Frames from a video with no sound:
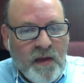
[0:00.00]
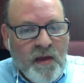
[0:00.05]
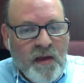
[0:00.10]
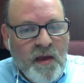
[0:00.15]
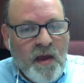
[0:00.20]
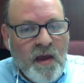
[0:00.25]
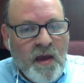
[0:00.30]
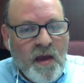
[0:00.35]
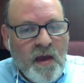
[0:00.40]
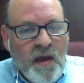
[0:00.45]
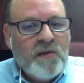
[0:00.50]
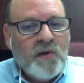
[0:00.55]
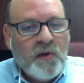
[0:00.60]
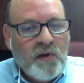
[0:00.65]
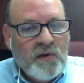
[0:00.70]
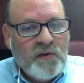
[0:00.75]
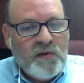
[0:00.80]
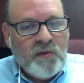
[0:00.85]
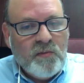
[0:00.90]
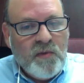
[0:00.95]
and they
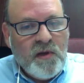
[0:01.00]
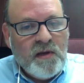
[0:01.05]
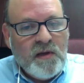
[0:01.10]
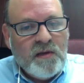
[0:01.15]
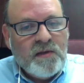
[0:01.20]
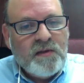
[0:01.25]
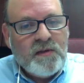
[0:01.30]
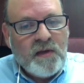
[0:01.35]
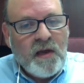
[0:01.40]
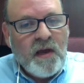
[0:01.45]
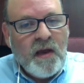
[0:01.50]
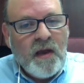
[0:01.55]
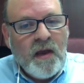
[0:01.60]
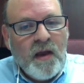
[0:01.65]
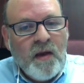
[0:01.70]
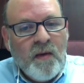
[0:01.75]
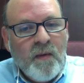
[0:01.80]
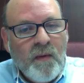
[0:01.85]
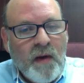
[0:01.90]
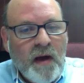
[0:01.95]
turn to me and
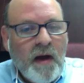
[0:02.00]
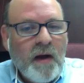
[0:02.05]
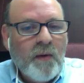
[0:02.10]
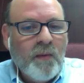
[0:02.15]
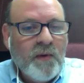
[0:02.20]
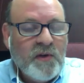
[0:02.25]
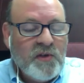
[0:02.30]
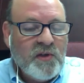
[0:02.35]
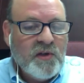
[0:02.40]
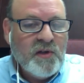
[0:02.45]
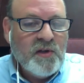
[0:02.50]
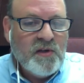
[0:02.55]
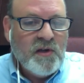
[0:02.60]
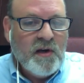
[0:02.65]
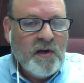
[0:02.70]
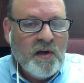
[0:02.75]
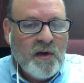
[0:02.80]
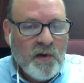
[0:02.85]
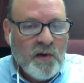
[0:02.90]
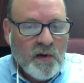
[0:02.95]
say, wow, we should have
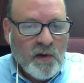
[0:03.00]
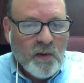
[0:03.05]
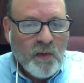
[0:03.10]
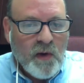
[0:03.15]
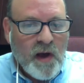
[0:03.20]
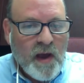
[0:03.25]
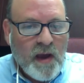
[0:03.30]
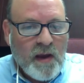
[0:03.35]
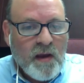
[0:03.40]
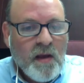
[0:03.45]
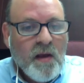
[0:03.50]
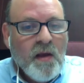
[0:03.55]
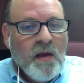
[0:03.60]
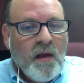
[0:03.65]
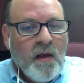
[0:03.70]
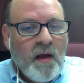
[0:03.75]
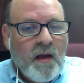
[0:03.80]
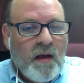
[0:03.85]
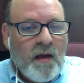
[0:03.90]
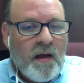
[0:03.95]
done it your way,
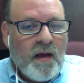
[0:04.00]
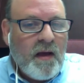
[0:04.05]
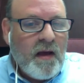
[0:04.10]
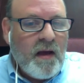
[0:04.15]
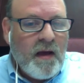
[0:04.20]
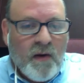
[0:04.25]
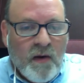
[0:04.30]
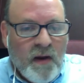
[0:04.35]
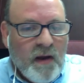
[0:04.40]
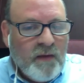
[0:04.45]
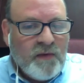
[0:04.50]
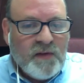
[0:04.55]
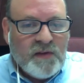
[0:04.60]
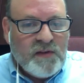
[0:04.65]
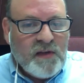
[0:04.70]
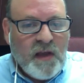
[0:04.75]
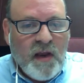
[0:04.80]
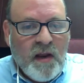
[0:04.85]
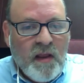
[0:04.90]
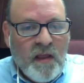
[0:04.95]
I don't have to
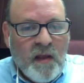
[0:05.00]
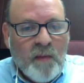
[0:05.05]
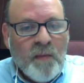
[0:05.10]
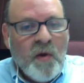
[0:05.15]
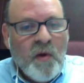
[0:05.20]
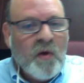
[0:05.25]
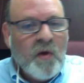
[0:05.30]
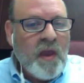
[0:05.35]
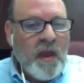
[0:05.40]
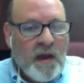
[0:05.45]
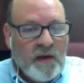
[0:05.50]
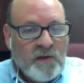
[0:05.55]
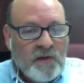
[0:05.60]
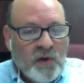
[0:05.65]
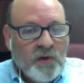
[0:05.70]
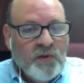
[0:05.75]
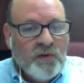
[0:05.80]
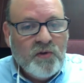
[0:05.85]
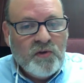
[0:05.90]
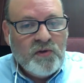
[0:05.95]
say to them, okay, I
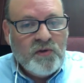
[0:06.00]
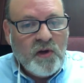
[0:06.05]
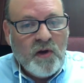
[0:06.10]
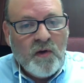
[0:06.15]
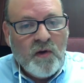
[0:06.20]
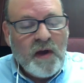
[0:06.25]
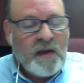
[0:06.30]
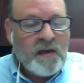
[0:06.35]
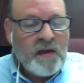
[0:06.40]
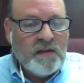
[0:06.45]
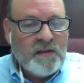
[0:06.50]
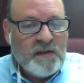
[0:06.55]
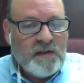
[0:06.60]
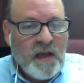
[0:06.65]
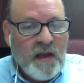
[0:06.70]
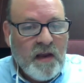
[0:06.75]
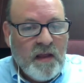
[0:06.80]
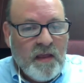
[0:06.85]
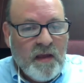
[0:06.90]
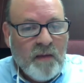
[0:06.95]
told you so. I can
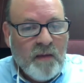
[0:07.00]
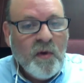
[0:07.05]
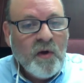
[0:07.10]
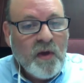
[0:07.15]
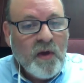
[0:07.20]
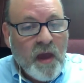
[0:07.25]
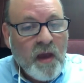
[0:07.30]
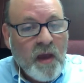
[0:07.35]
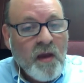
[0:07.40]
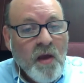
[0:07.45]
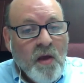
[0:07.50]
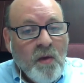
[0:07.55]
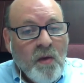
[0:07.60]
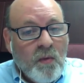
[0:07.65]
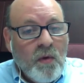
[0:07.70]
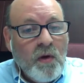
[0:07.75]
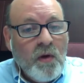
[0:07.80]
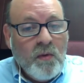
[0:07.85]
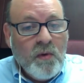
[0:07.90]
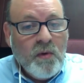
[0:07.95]
say to them, okay,
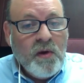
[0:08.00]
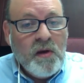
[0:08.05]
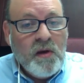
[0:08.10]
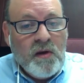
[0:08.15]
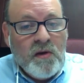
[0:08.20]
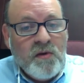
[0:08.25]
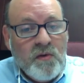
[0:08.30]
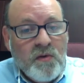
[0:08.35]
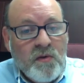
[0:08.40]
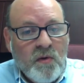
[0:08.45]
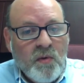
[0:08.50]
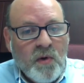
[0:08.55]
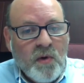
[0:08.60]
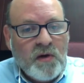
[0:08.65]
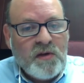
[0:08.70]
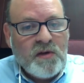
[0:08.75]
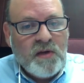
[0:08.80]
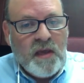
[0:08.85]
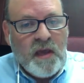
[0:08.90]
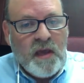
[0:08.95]
what do we need to do to
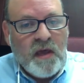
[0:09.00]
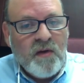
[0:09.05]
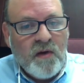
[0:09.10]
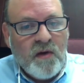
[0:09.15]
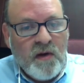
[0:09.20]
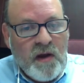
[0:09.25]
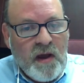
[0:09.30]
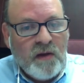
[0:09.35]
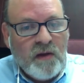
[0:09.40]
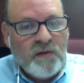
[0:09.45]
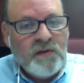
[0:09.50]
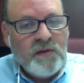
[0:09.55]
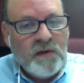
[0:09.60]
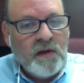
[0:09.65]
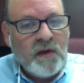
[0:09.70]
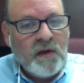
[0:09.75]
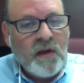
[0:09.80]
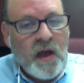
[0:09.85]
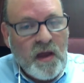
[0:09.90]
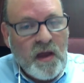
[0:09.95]
work together now
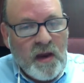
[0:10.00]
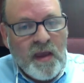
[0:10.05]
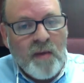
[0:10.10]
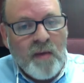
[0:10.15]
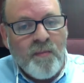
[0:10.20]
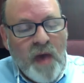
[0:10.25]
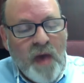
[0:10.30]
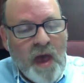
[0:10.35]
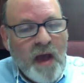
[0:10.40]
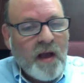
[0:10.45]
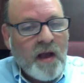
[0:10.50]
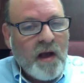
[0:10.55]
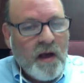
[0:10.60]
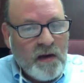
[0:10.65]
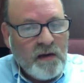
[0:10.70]
to kind of get back on a